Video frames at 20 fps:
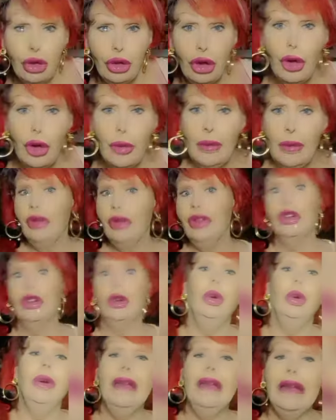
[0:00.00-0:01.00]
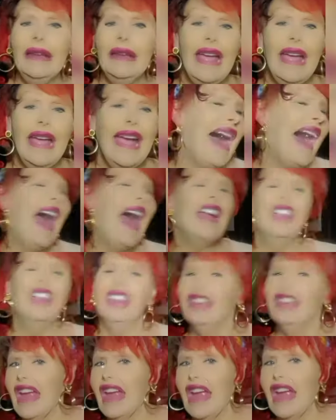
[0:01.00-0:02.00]
and was the queen. I could
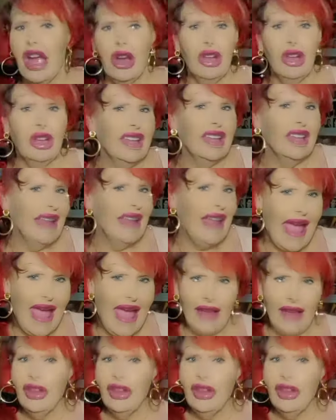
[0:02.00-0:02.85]
care less.